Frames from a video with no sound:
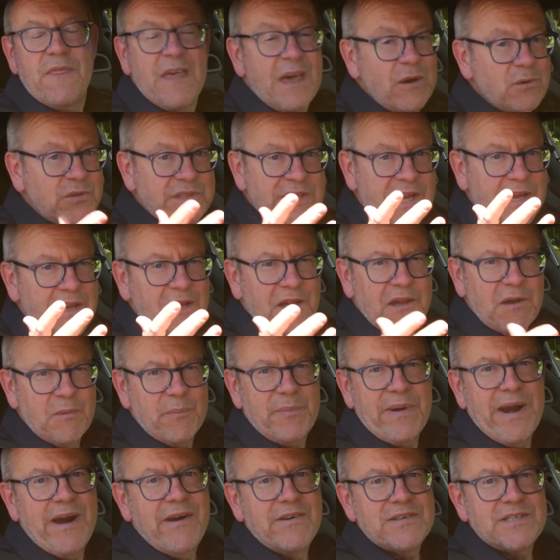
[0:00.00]
That'll take a
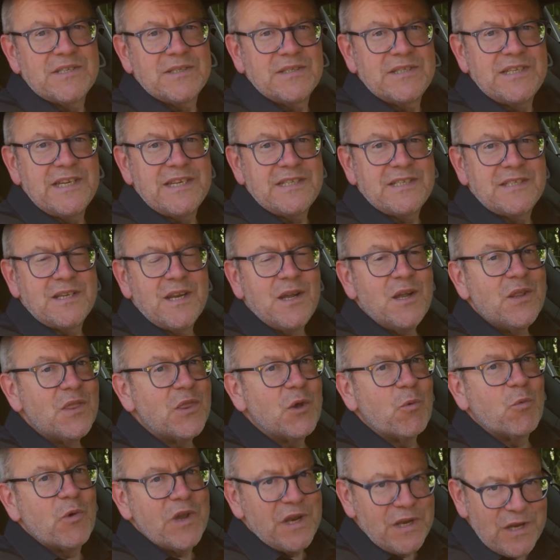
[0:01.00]
comparison test
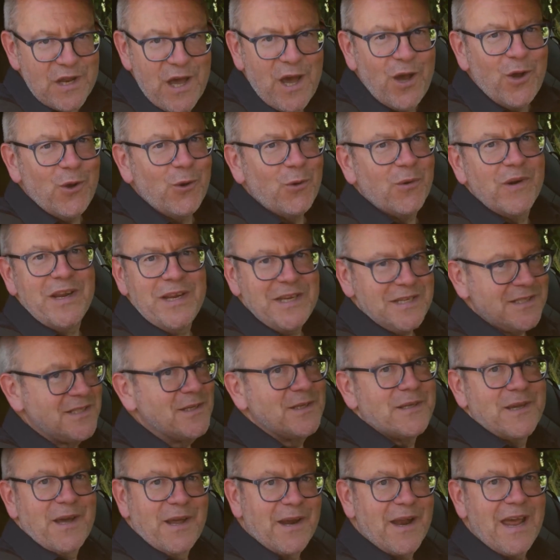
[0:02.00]
that we know
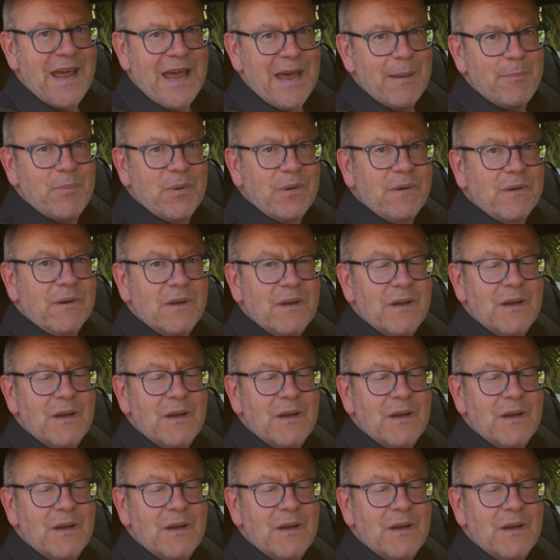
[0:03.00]
isn't going to happen.